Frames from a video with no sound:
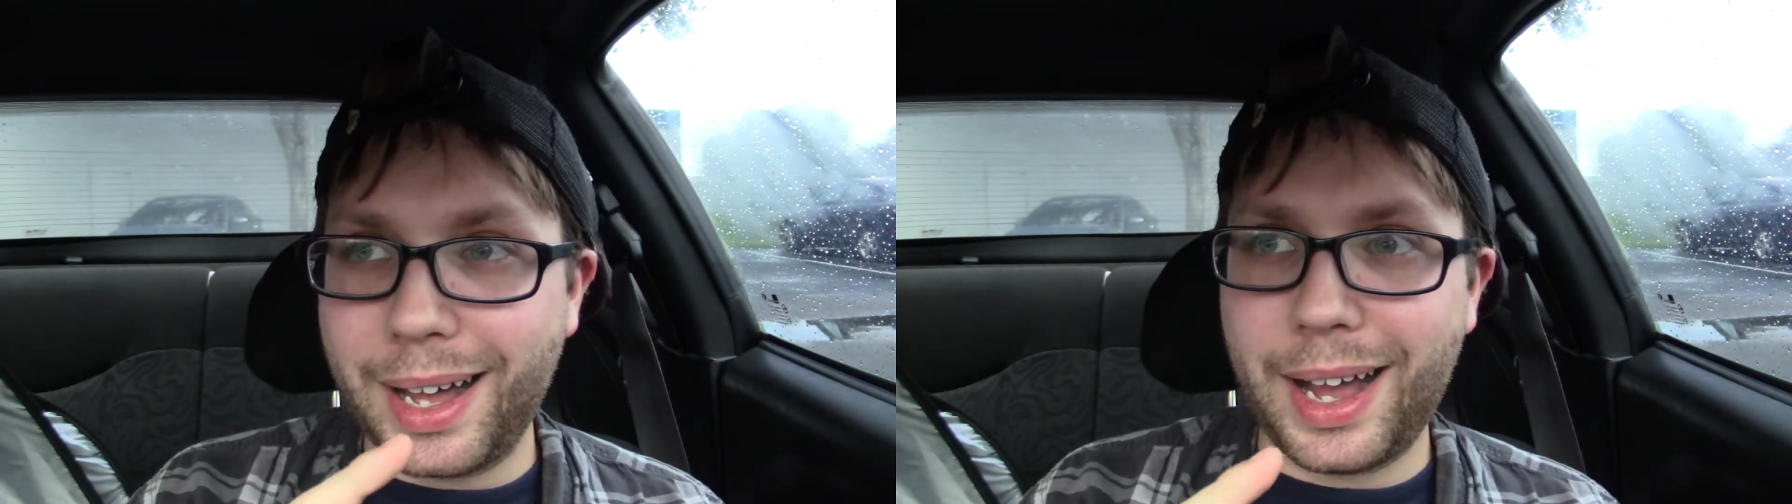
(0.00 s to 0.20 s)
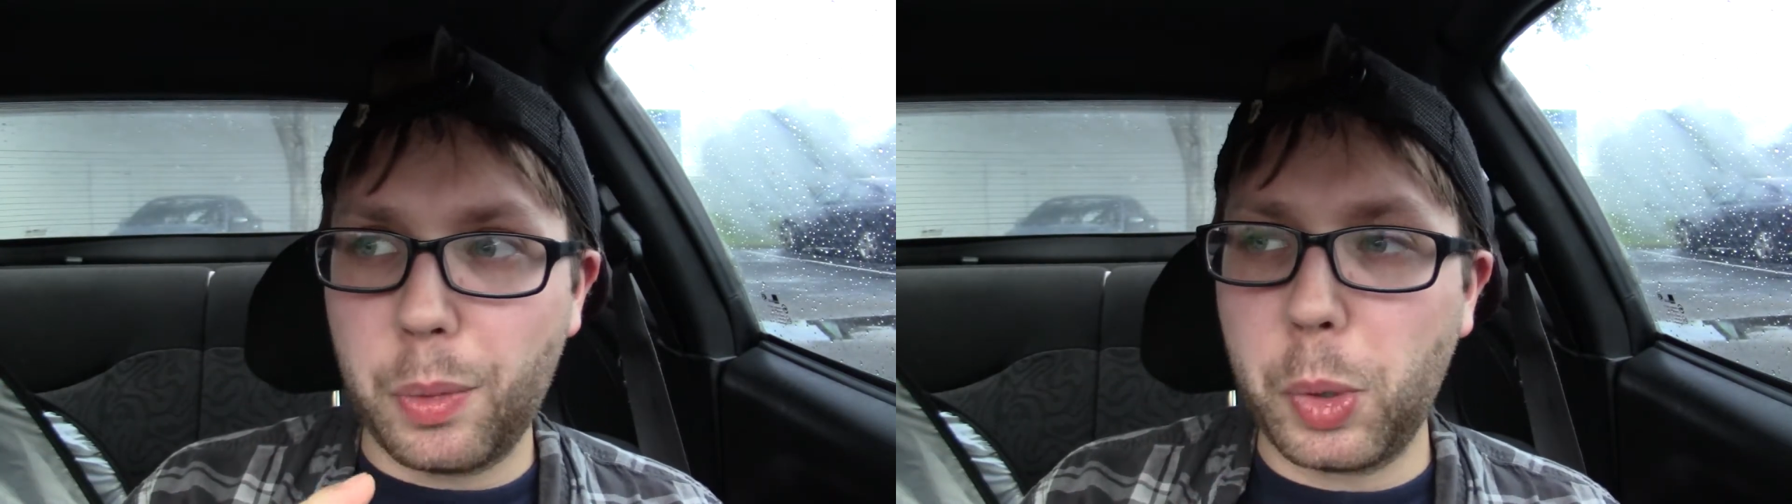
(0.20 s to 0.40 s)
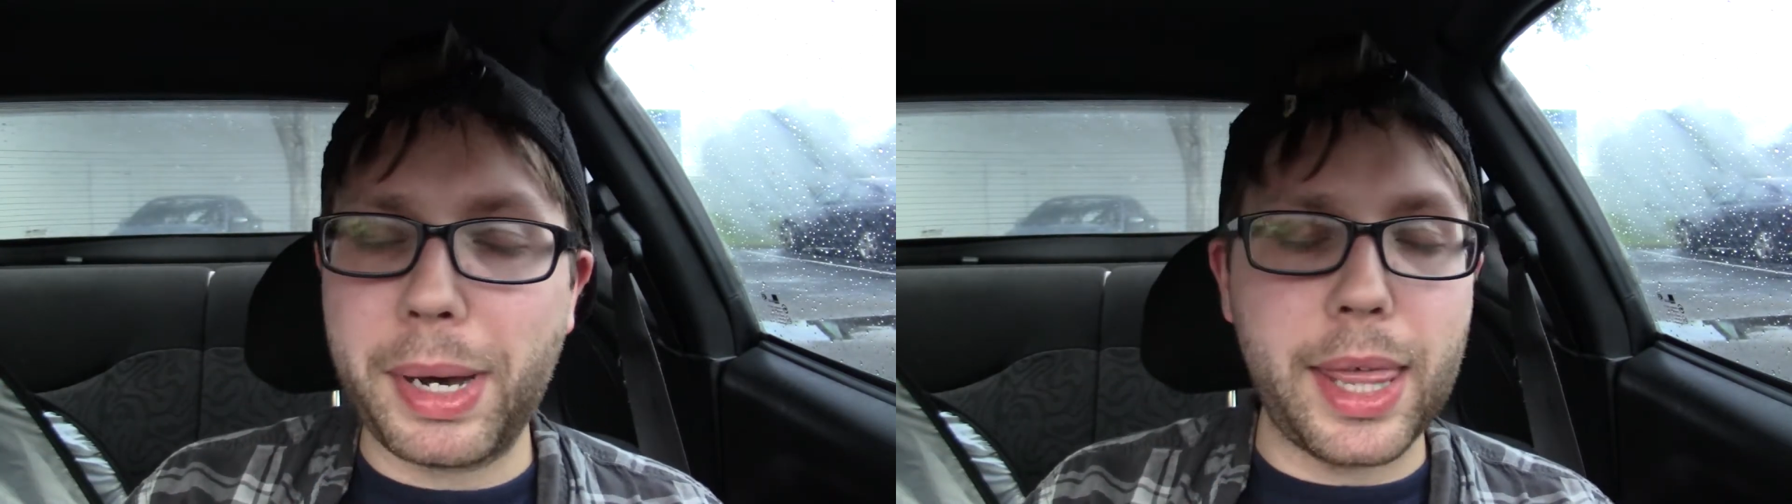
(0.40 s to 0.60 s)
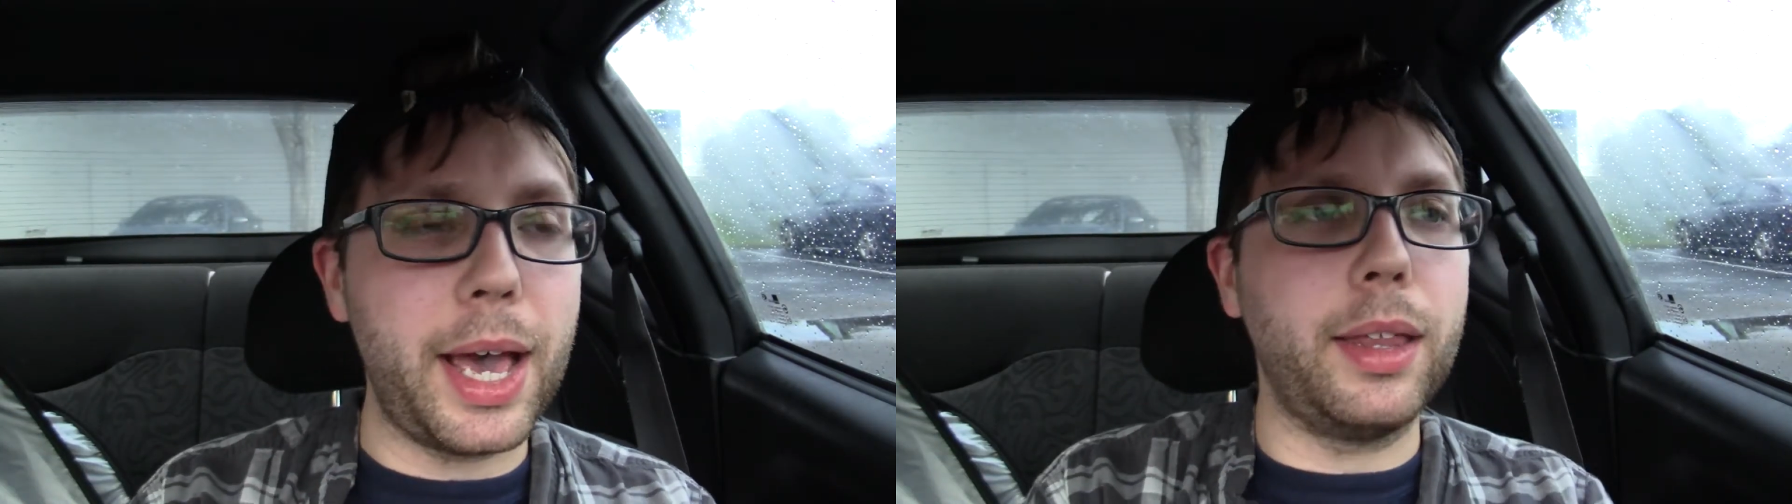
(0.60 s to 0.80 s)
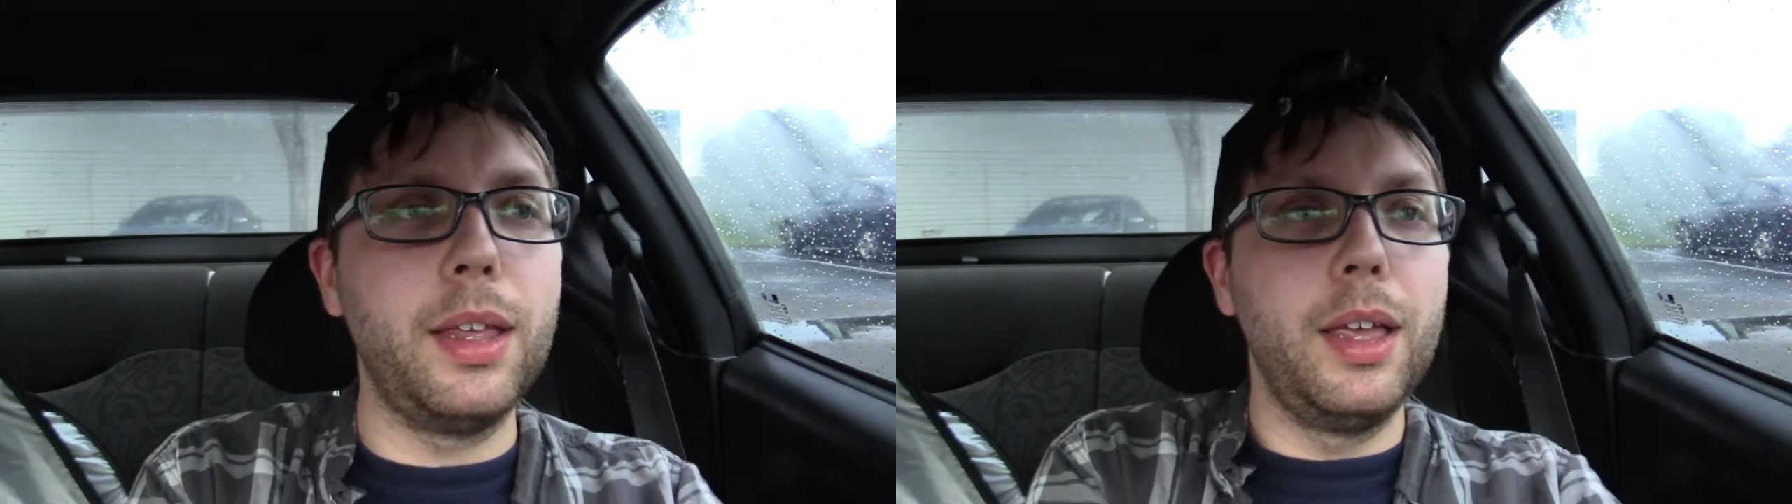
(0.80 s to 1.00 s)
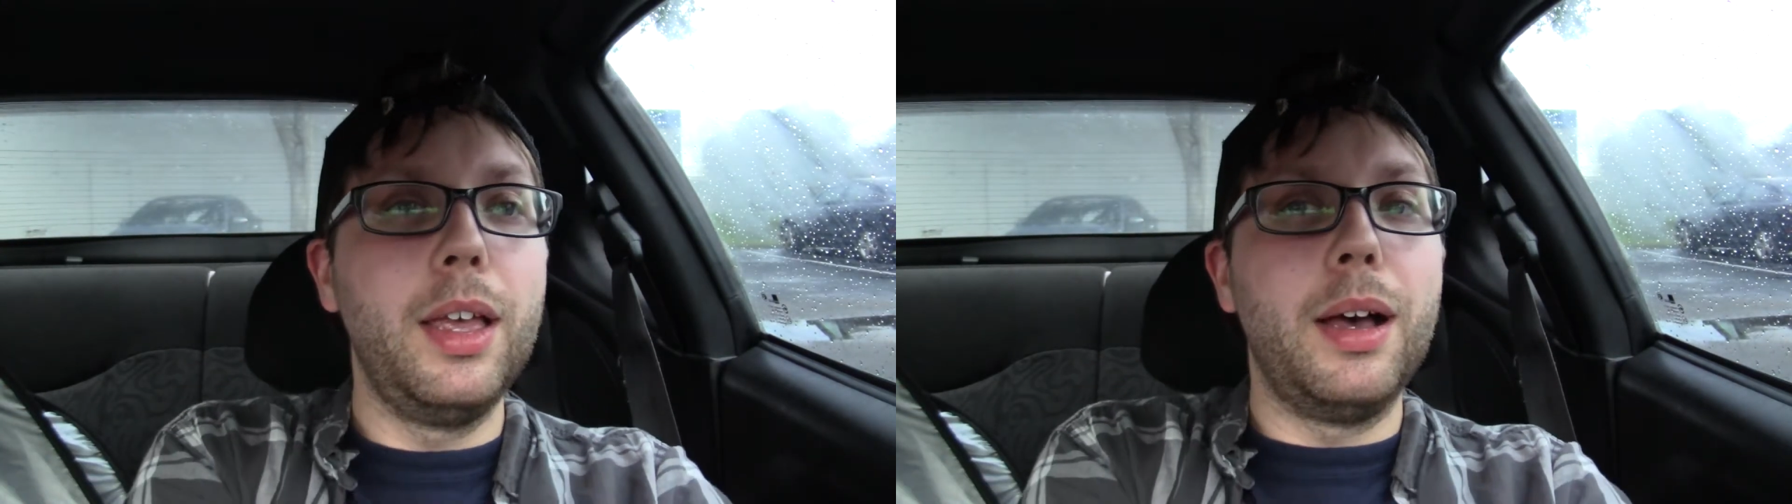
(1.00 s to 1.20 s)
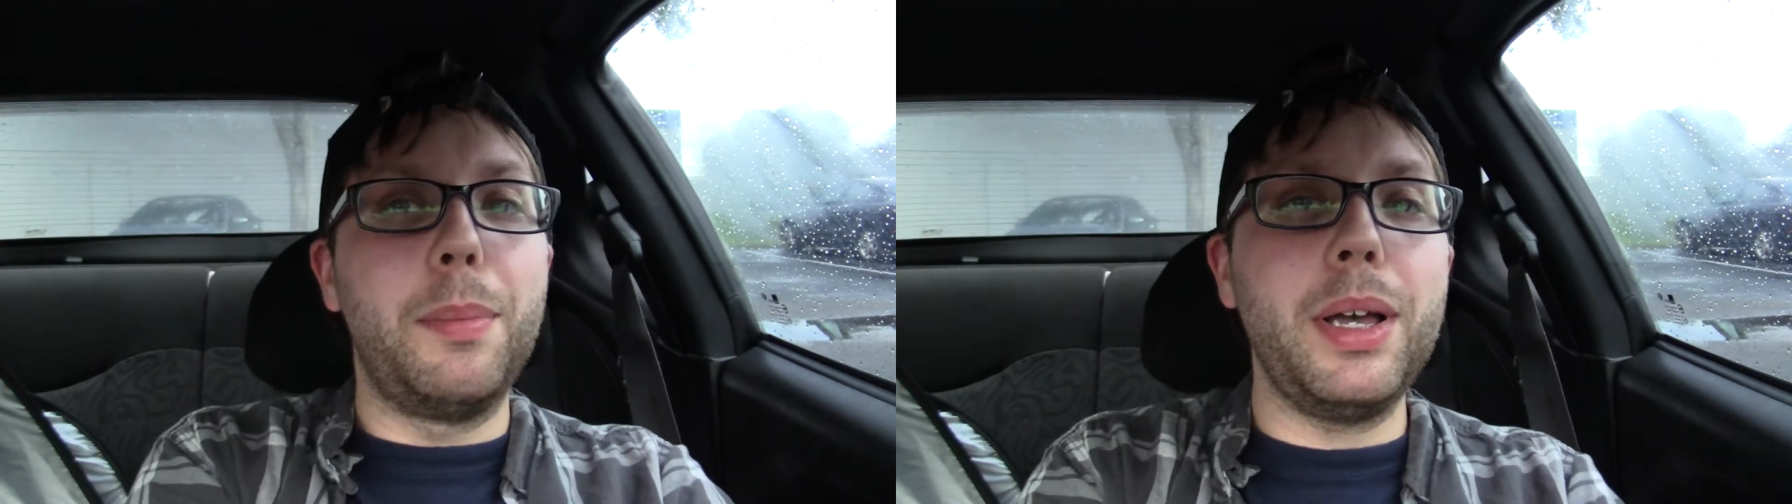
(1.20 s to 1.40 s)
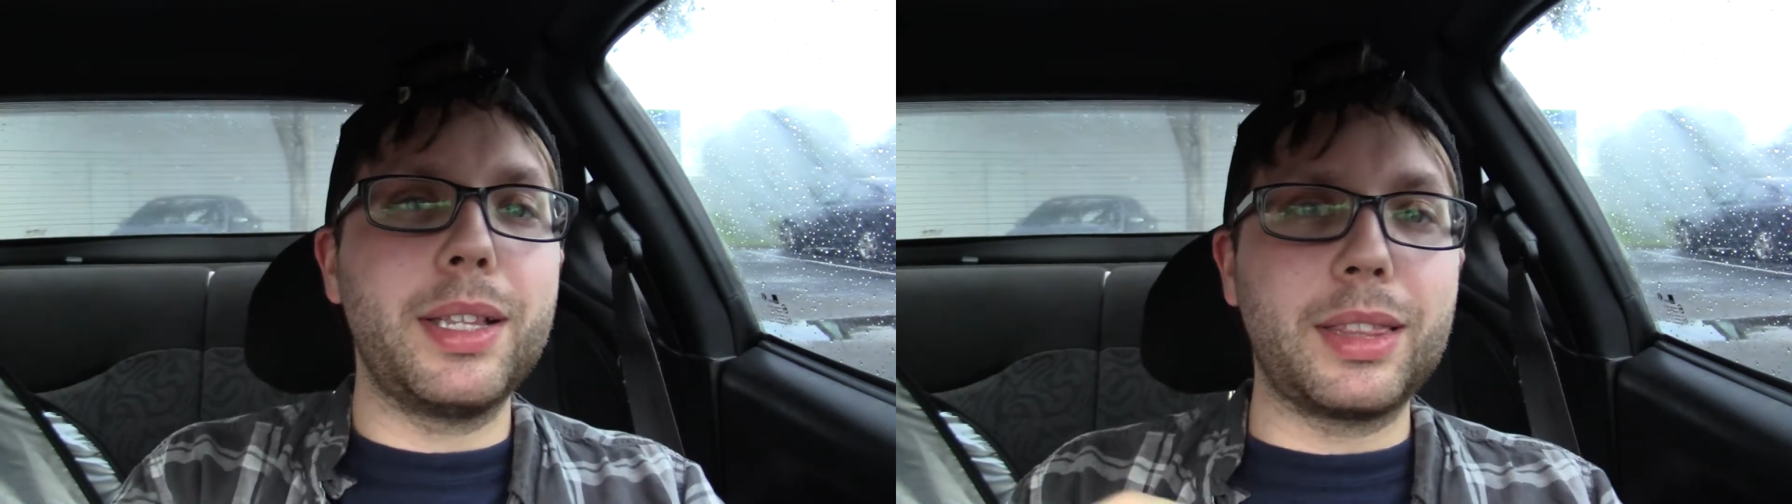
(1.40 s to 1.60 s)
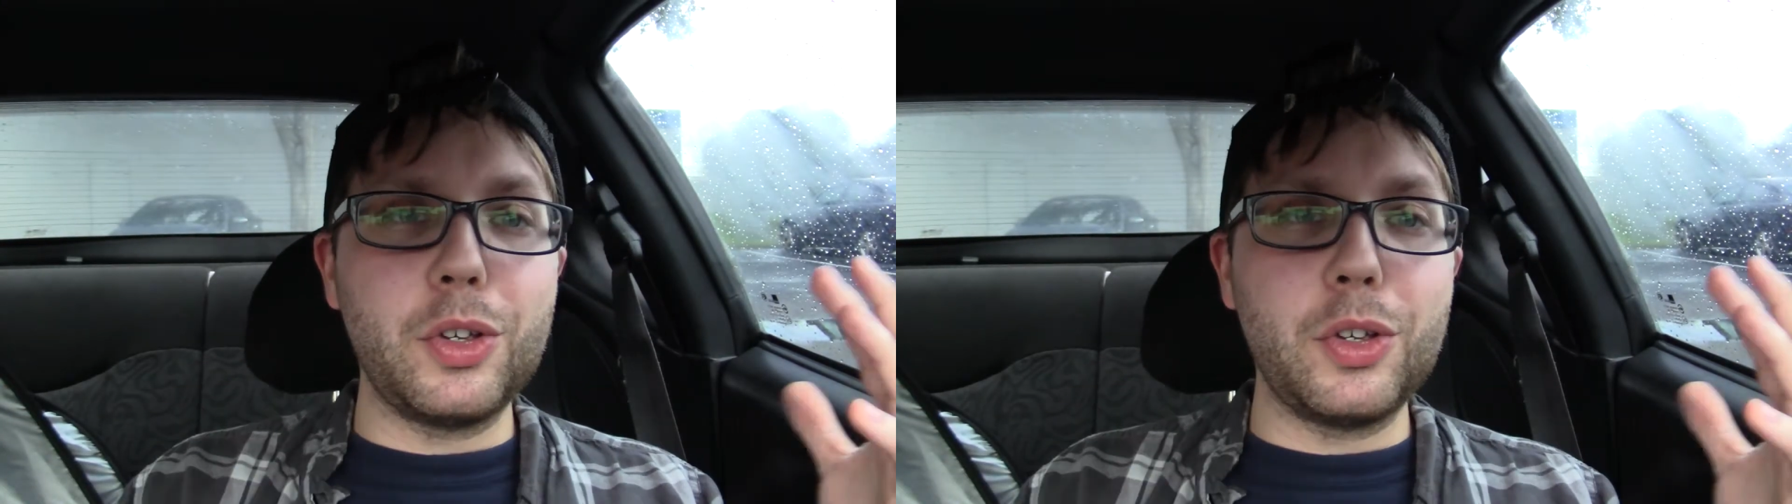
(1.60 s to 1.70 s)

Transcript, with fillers: I will buy that. But